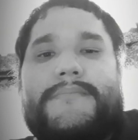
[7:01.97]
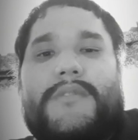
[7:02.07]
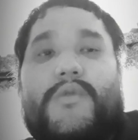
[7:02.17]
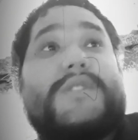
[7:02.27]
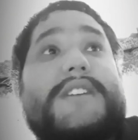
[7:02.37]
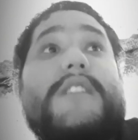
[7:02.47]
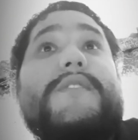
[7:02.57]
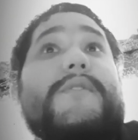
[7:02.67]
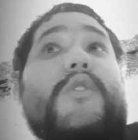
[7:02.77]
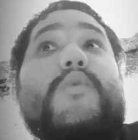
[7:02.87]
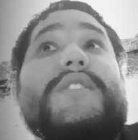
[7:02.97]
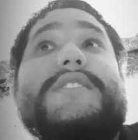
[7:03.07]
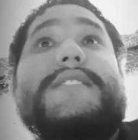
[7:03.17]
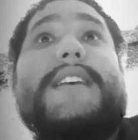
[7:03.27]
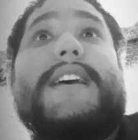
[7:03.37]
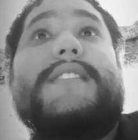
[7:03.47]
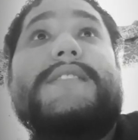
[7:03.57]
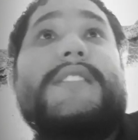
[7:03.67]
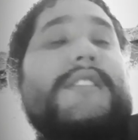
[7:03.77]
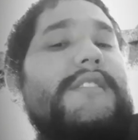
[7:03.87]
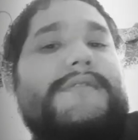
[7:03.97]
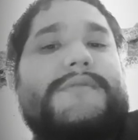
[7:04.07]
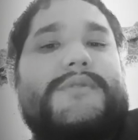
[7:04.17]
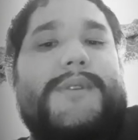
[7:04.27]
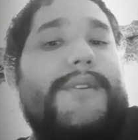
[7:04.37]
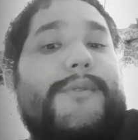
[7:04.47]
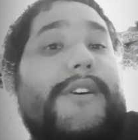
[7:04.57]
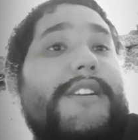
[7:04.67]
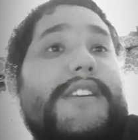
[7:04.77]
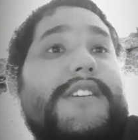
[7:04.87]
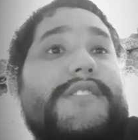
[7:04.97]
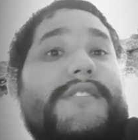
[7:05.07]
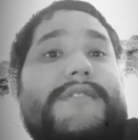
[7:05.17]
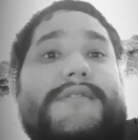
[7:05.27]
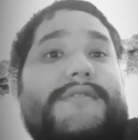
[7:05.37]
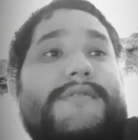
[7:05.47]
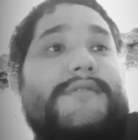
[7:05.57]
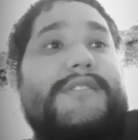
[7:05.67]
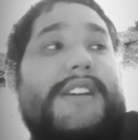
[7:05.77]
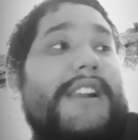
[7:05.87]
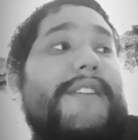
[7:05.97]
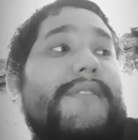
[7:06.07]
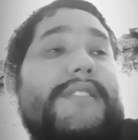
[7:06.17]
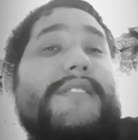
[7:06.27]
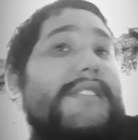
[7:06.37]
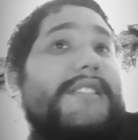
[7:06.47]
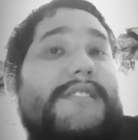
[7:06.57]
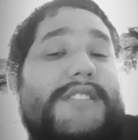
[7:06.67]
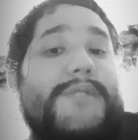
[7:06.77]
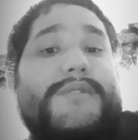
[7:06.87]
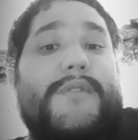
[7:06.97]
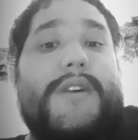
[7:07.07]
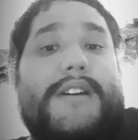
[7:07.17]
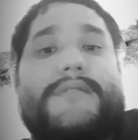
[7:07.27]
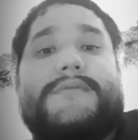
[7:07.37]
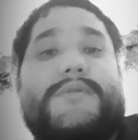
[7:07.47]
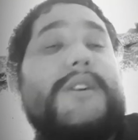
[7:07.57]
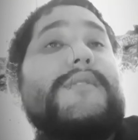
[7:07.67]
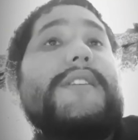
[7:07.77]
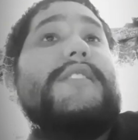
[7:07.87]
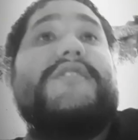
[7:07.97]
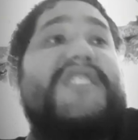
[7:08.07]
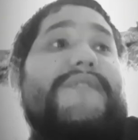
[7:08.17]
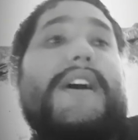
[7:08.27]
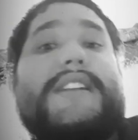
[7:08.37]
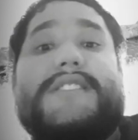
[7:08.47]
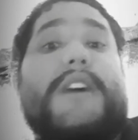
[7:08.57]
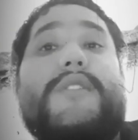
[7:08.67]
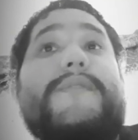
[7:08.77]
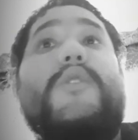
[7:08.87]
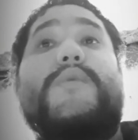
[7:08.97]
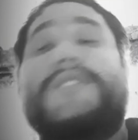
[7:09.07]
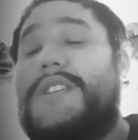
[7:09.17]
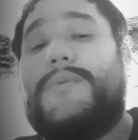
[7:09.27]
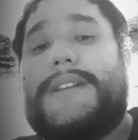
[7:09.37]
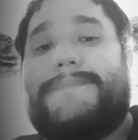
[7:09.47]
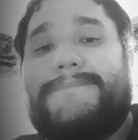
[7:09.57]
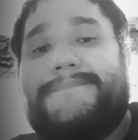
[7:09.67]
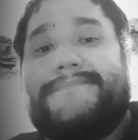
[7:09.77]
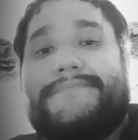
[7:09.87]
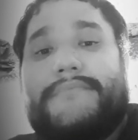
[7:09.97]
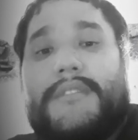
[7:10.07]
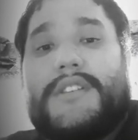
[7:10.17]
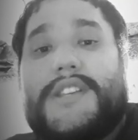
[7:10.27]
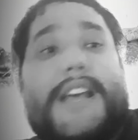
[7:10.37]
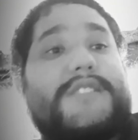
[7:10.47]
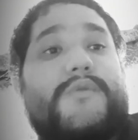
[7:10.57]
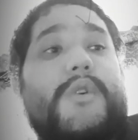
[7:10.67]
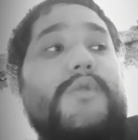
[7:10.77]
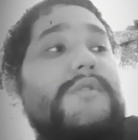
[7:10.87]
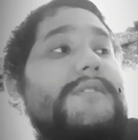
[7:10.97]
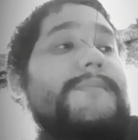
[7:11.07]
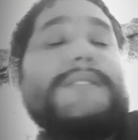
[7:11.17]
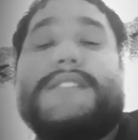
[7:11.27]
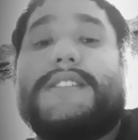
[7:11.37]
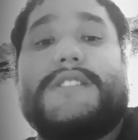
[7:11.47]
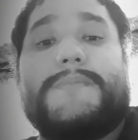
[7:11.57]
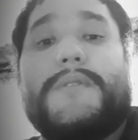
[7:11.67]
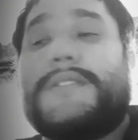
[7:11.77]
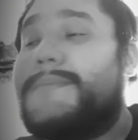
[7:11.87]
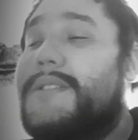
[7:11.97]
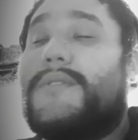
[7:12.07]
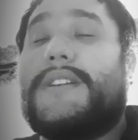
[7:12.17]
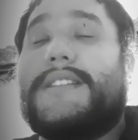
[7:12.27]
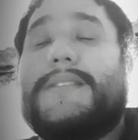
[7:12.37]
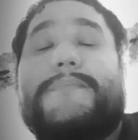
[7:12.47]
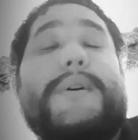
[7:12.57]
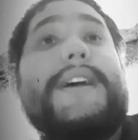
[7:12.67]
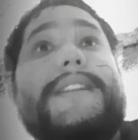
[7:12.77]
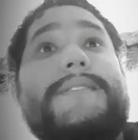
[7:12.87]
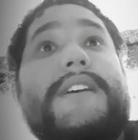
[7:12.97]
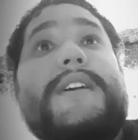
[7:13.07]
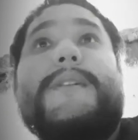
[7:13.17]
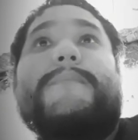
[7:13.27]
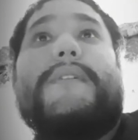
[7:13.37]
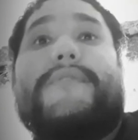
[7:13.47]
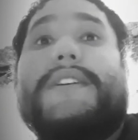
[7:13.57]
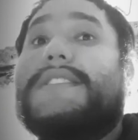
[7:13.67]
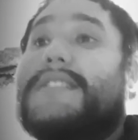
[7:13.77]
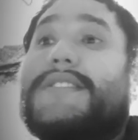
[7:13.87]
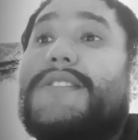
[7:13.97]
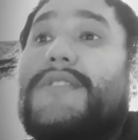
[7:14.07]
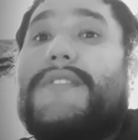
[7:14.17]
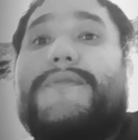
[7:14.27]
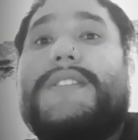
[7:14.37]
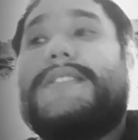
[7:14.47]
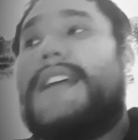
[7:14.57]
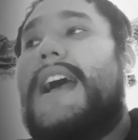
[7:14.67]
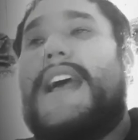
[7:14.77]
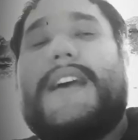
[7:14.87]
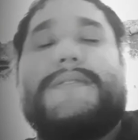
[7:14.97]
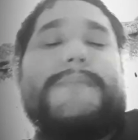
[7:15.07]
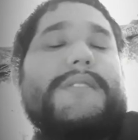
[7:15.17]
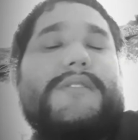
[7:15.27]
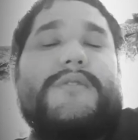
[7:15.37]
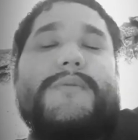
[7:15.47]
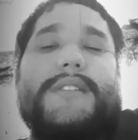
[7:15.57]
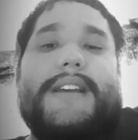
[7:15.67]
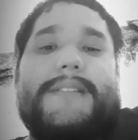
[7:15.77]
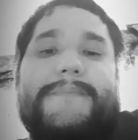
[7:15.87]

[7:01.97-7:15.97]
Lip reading: which I don't even know where she's at. 12th grade year, 11th, she was around. 12th grade year, she vanished. I don't even know where she went. She hasn't written to me. She hasn't spoken to me. No, nothing. But my friends are still convinced that I have something to do with that.